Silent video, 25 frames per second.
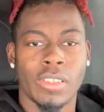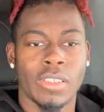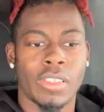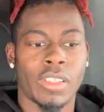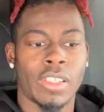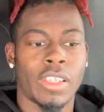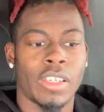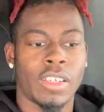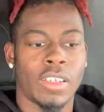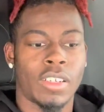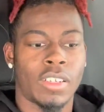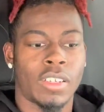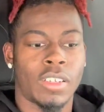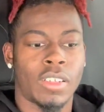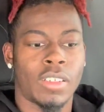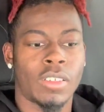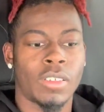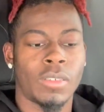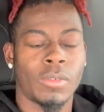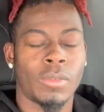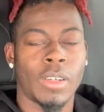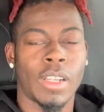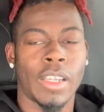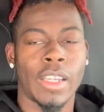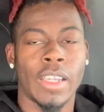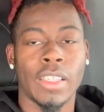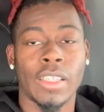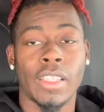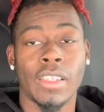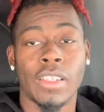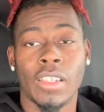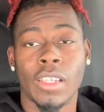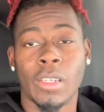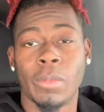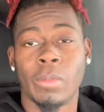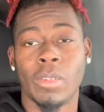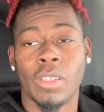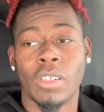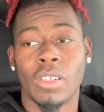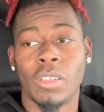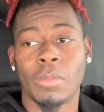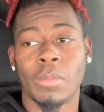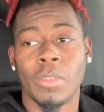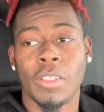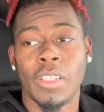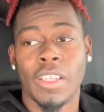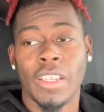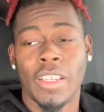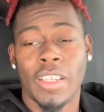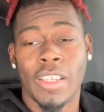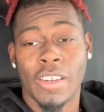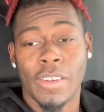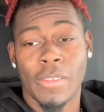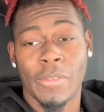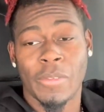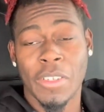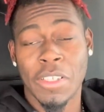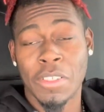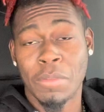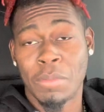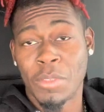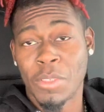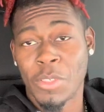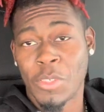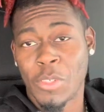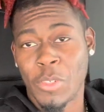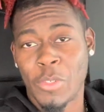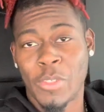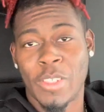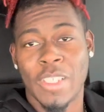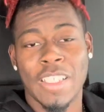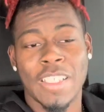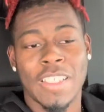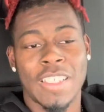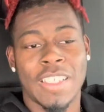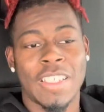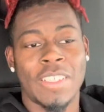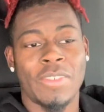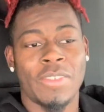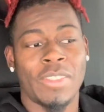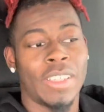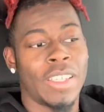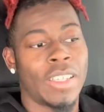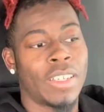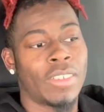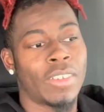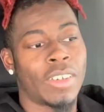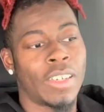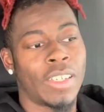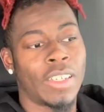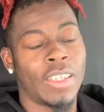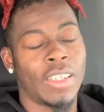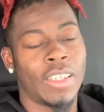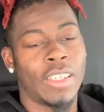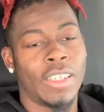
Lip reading: that when I had the double up in the Facebook group chats and everything, right?